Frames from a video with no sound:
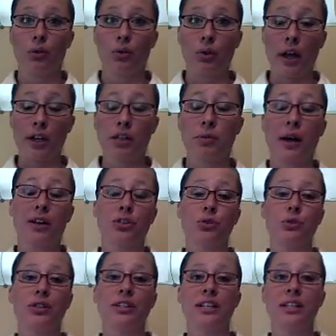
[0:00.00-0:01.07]
Xbox
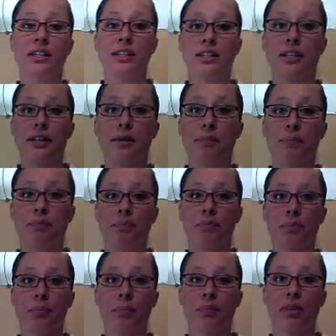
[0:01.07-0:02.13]
360,
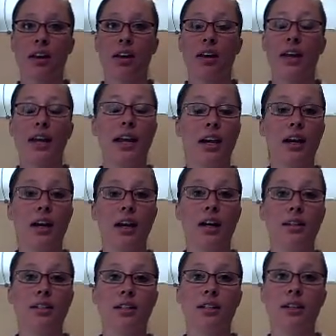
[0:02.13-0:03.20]

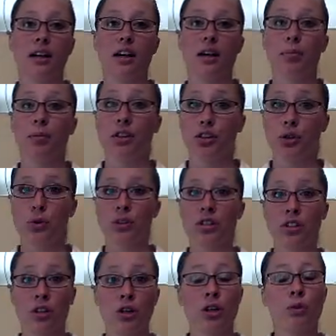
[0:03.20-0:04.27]
and the newest
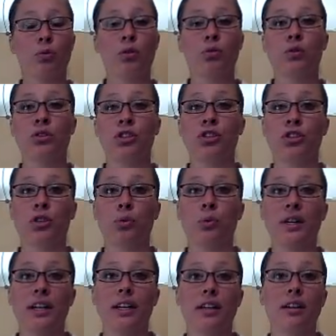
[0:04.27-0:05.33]
and current one, which is the
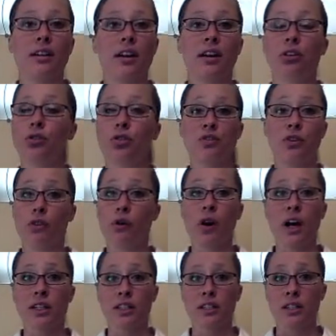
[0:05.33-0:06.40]
Wii. I don't know if you've
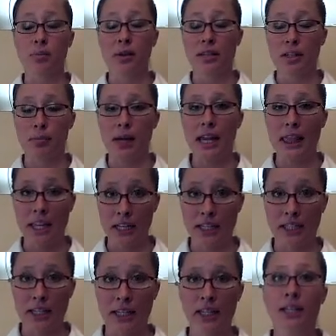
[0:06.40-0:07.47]
walked into Best Buy
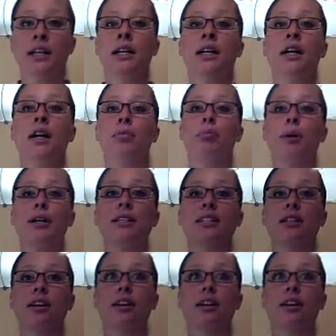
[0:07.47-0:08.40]
lately, but